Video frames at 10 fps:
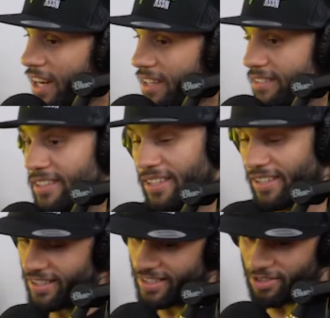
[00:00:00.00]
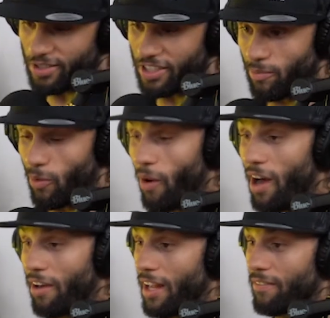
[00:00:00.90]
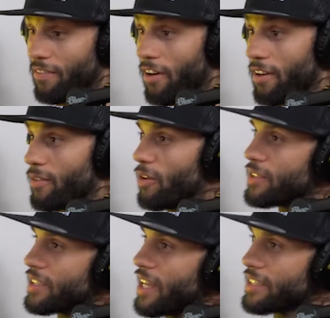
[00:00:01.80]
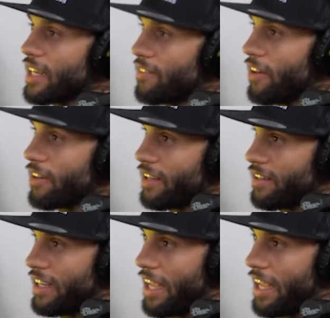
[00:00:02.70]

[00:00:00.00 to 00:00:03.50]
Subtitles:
And so it took him a while. He hadn't fought. Who's the last guy he fought?